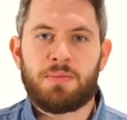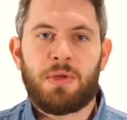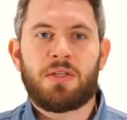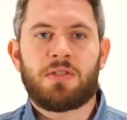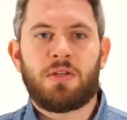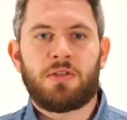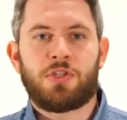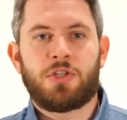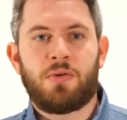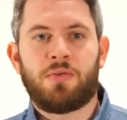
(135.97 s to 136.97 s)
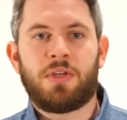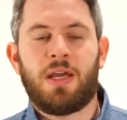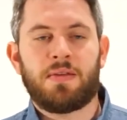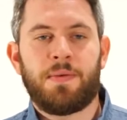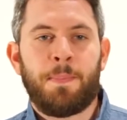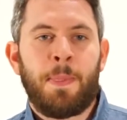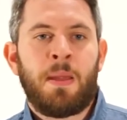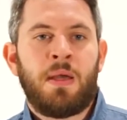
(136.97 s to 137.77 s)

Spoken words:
but this is still an active field of research.